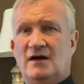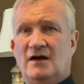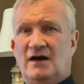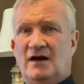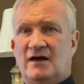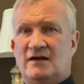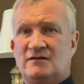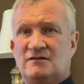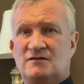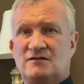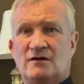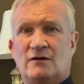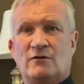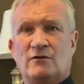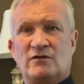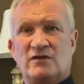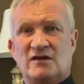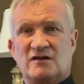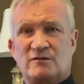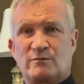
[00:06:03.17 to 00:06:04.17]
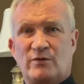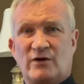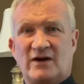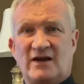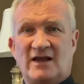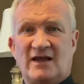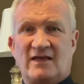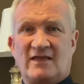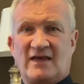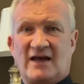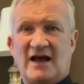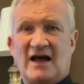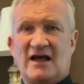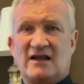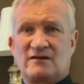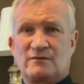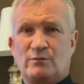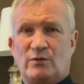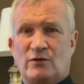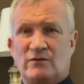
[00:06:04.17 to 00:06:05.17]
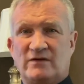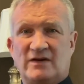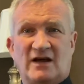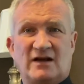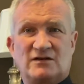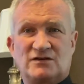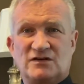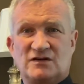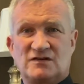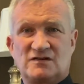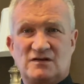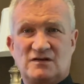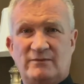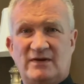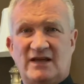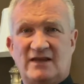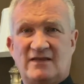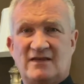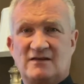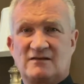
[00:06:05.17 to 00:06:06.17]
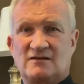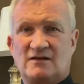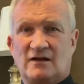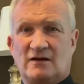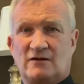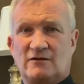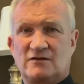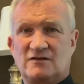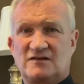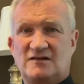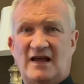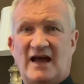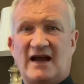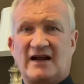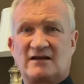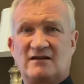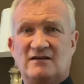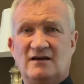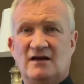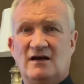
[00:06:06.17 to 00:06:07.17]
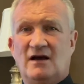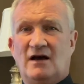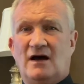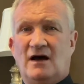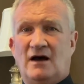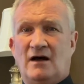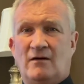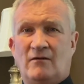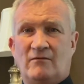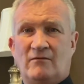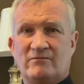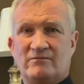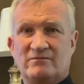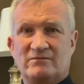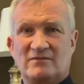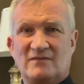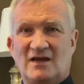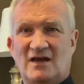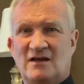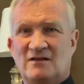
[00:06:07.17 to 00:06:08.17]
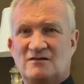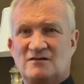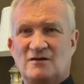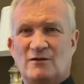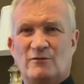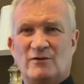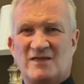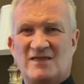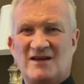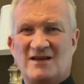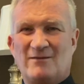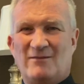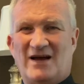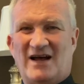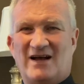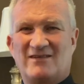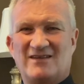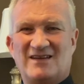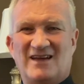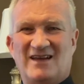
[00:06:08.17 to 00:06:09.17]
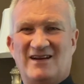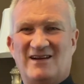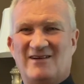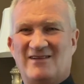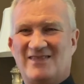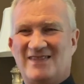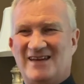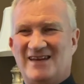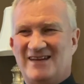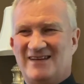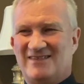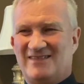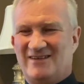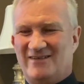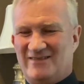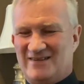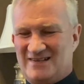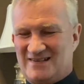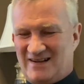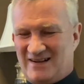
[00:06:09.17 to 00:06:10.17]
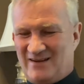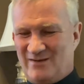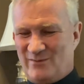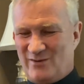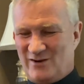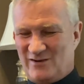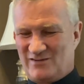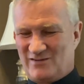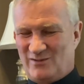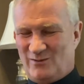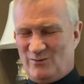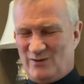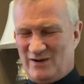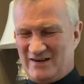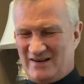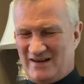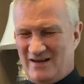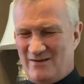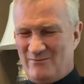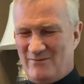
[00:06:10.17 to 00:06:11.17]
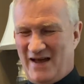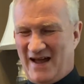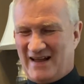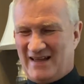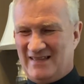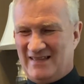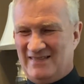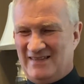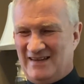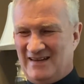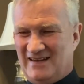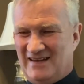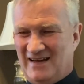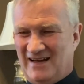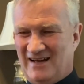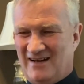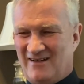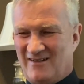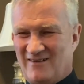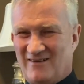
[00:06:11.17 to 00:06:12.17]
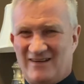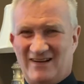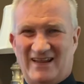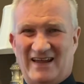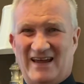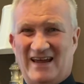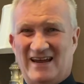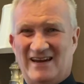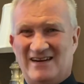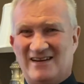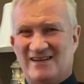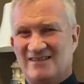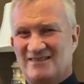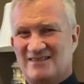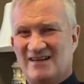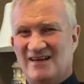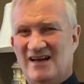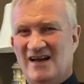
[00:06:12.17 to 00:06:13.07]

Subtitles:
And so the spreading of the gospel, not just to be this little sect. And so we think about, there was a commercial one time back in the early 80s